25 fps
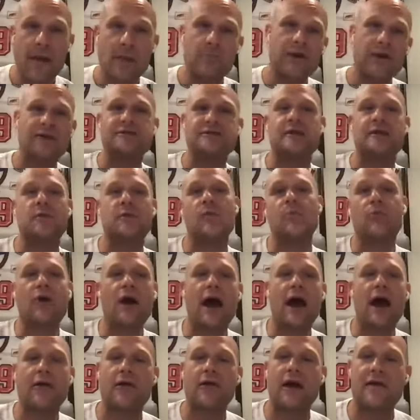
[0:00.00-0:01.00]
But you say, well,
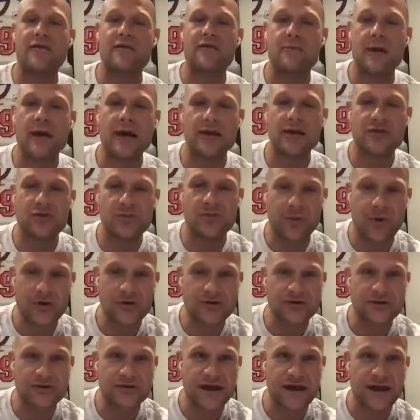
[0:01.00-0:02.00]
Bryan, I don't have the money to
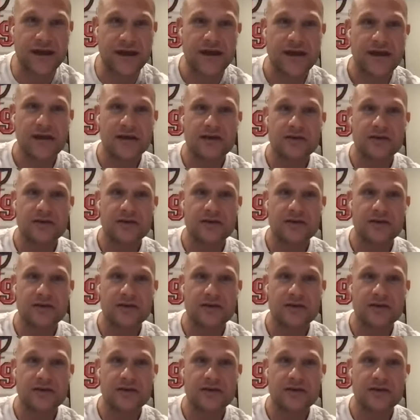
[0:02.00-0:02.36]
purchase it.